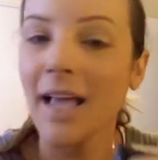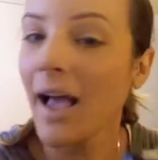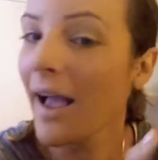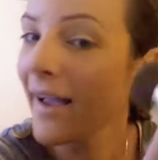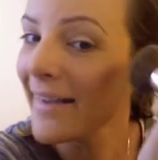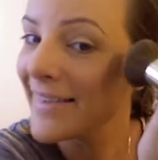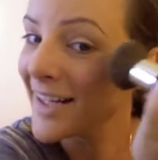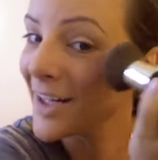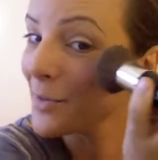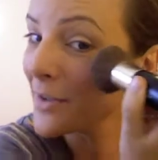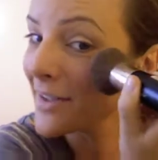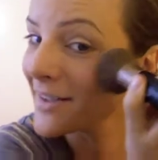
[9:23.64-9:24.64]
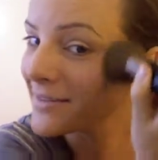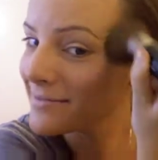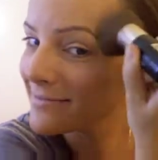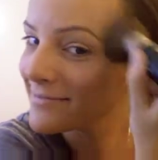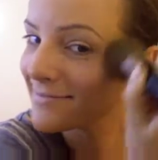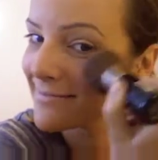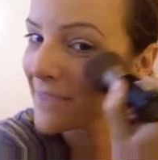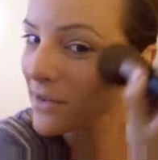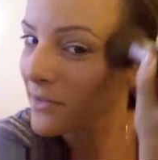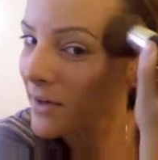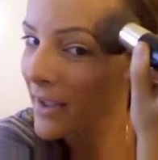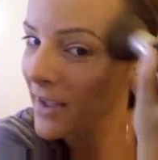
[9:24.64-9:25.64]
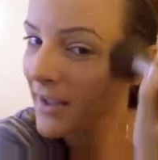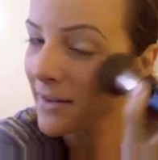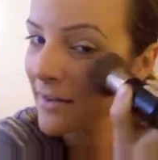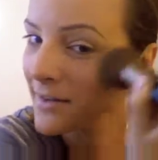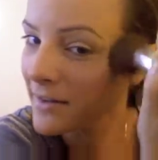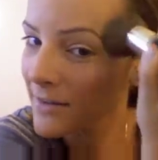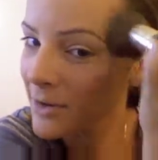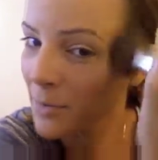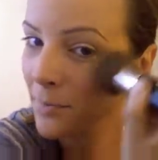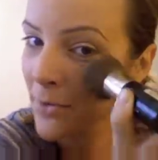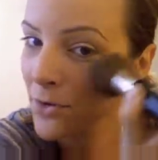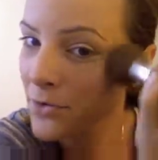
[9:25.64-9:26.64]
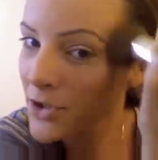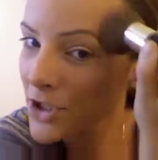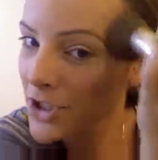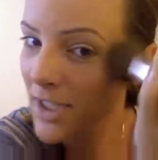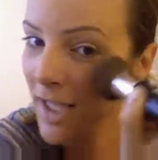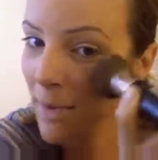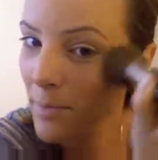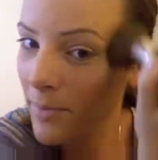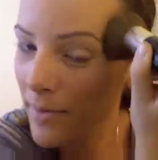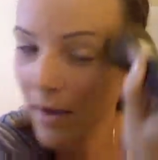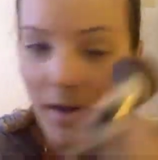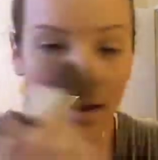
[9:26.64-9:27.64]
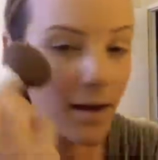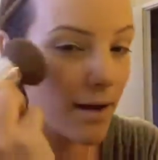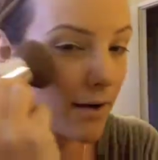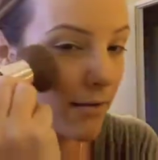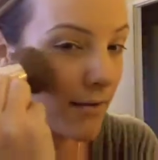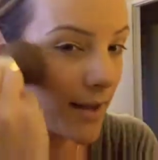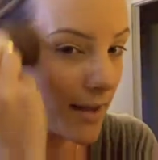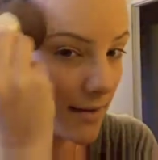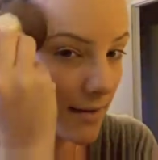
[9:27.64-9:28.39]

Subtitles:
And then I put it right here in a little moon shape, right